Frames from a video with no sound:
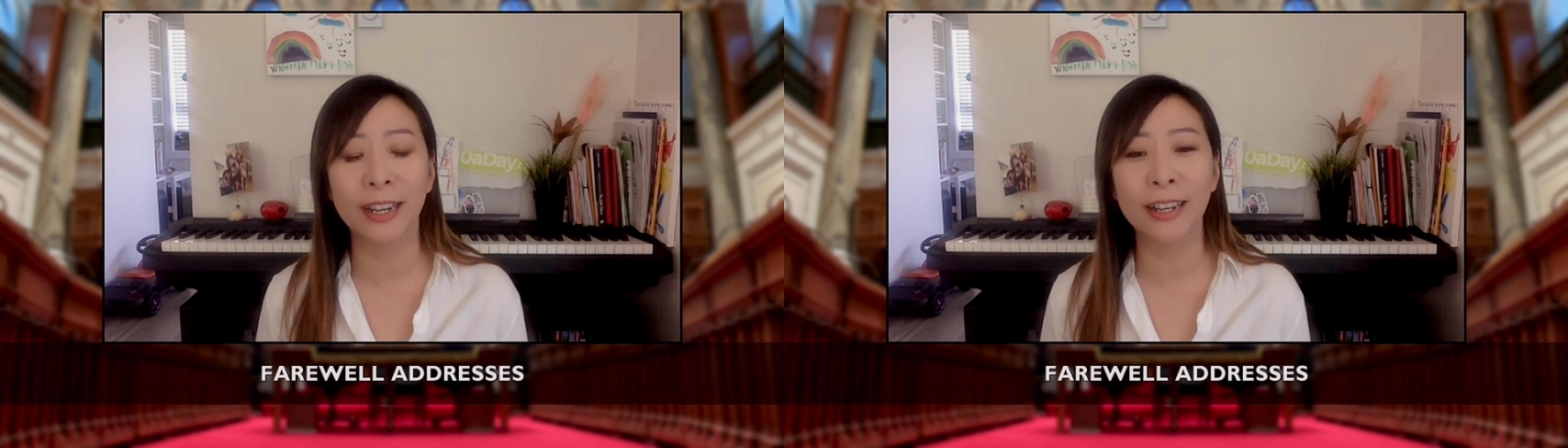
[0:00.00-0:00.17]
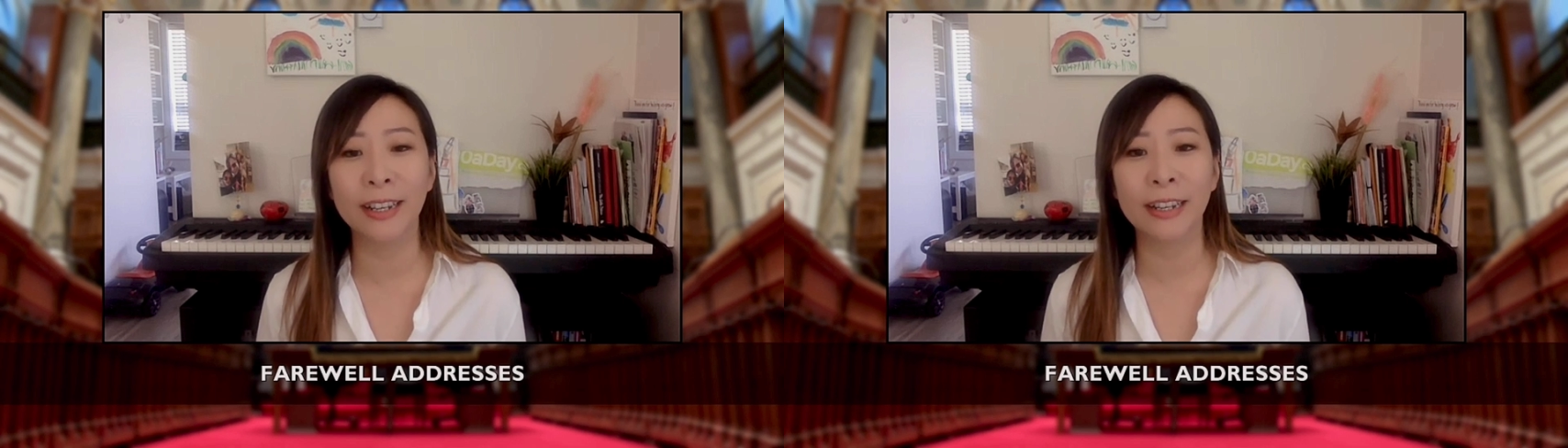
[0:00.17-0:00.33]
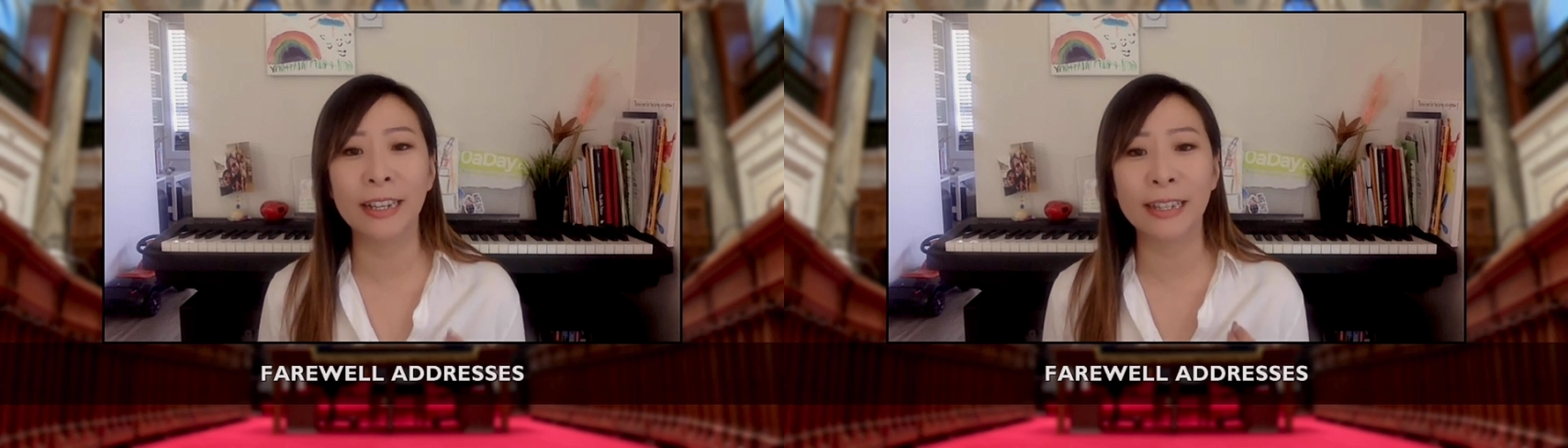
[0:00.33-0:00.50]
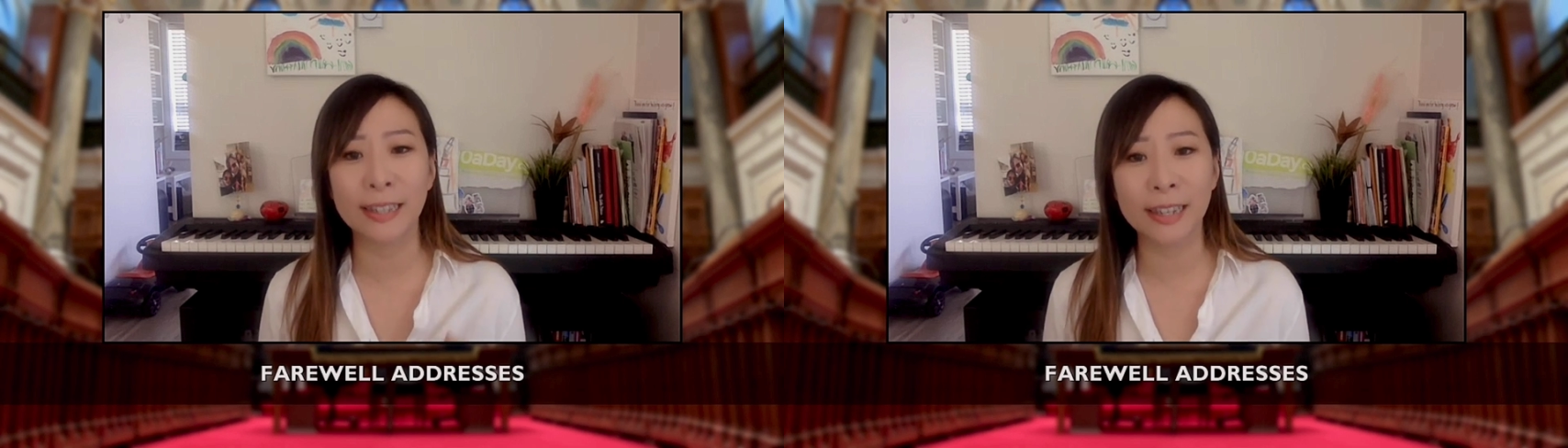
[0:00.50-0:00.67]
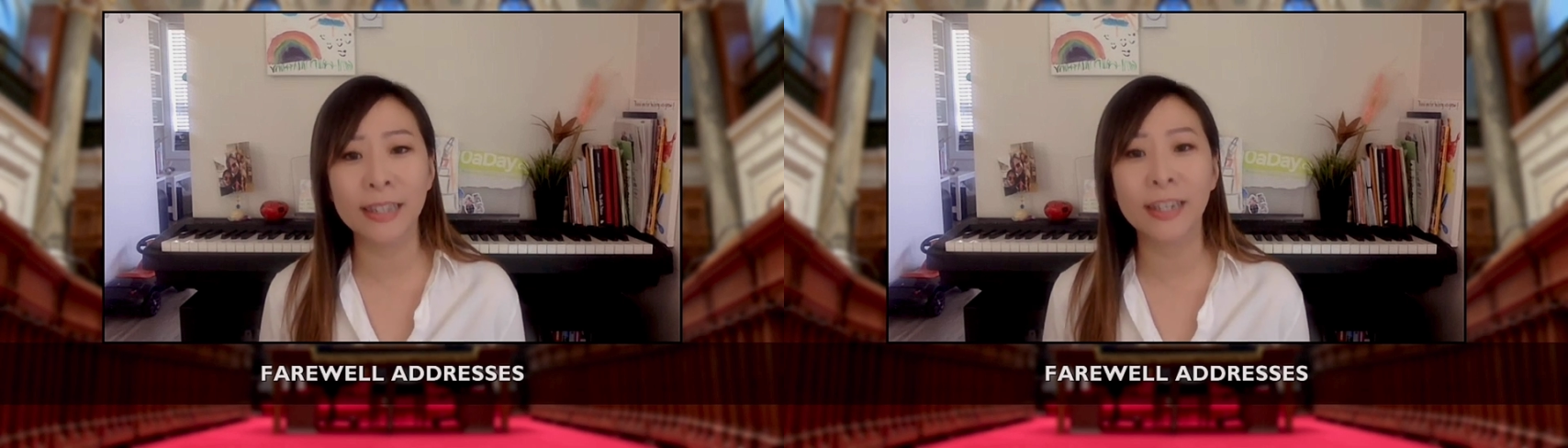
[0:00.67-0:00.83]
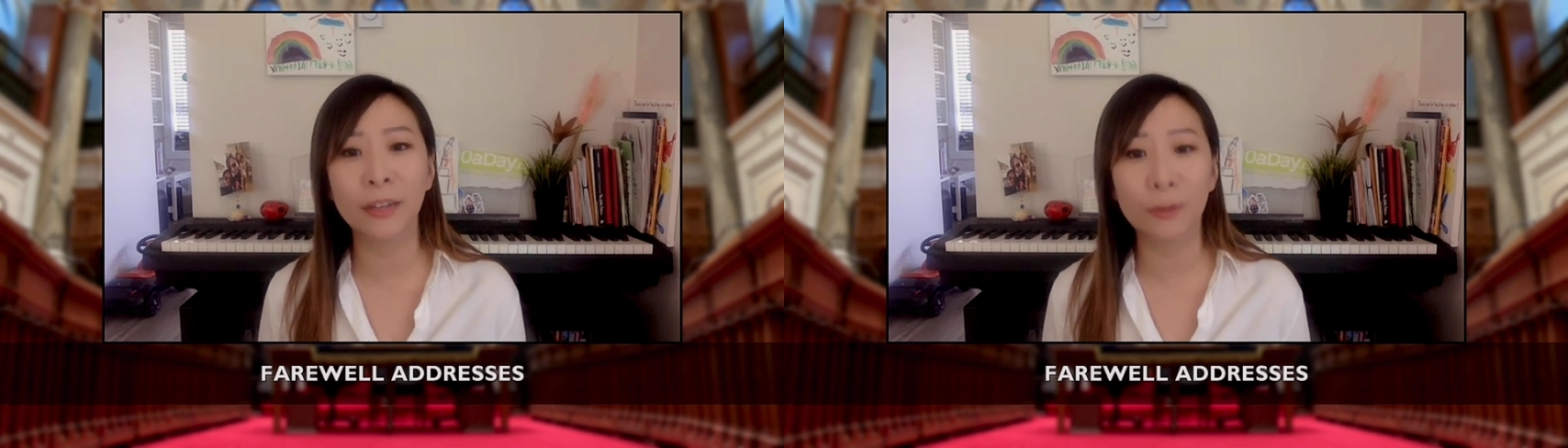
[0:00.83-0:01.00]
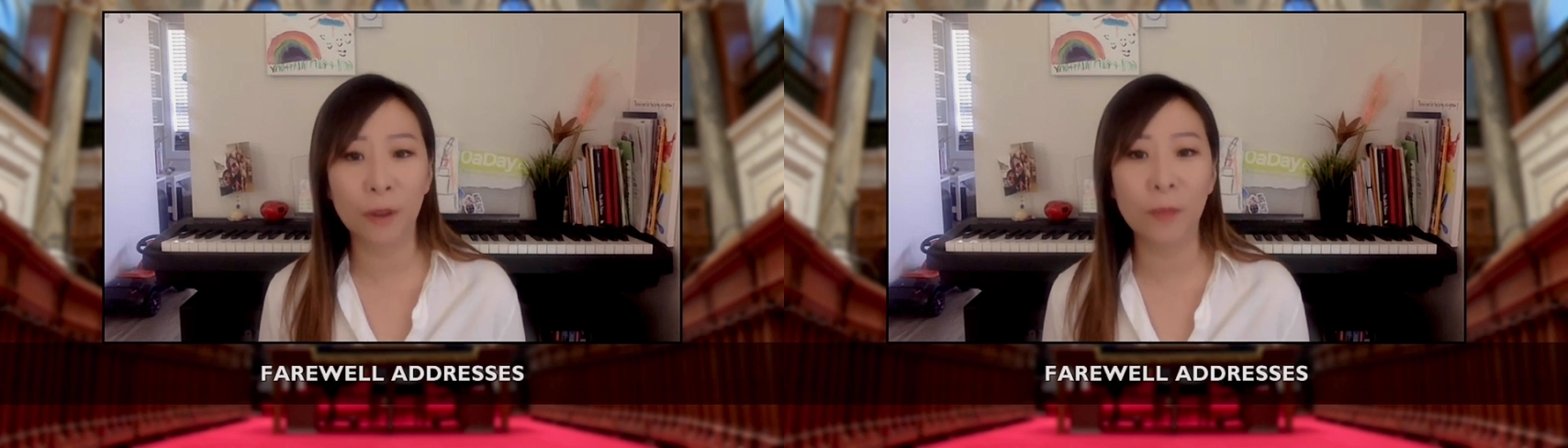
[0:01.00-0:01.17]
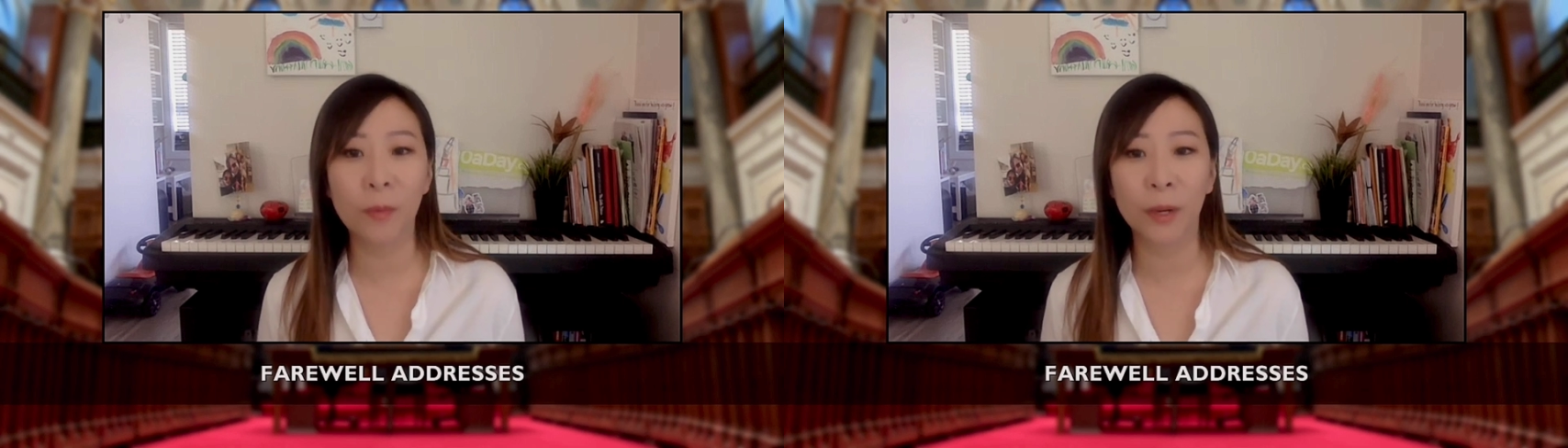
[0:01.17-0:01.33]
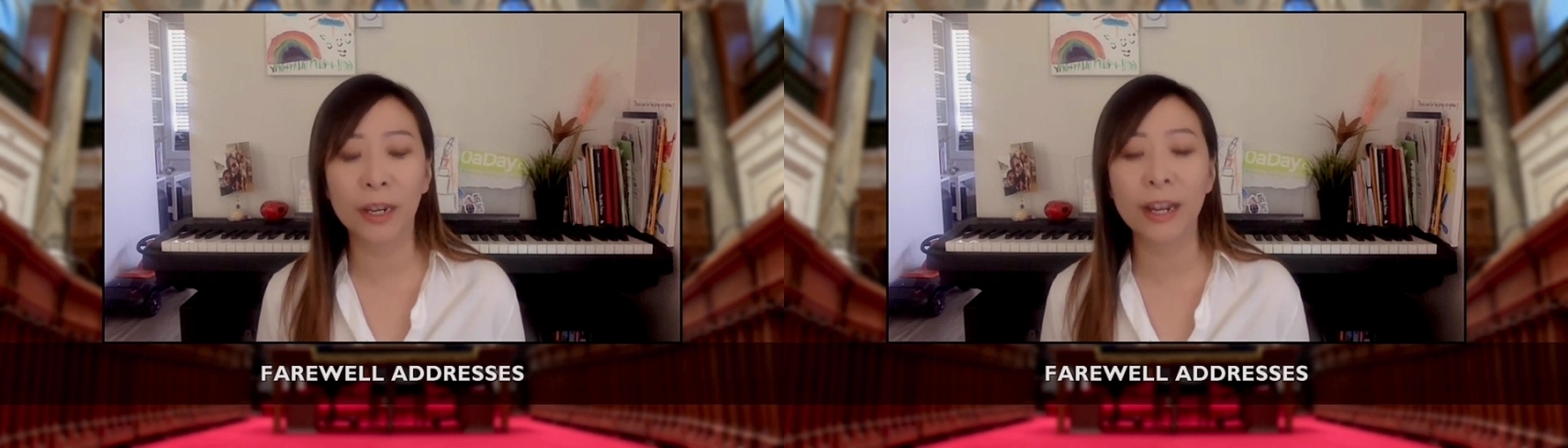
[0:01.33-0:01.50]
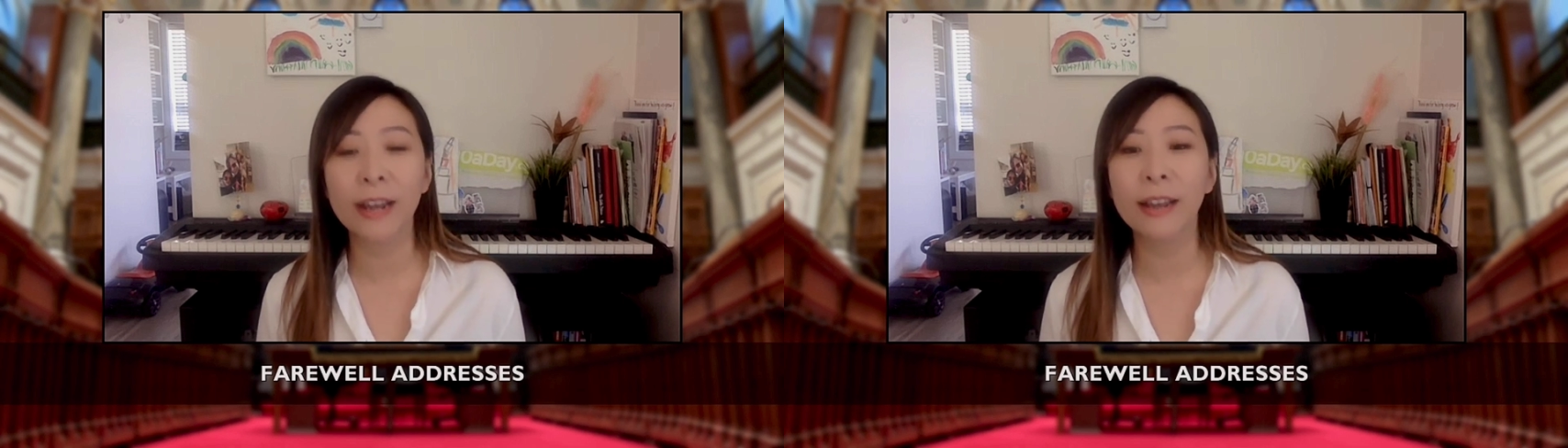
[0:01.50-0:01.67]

in an existing framework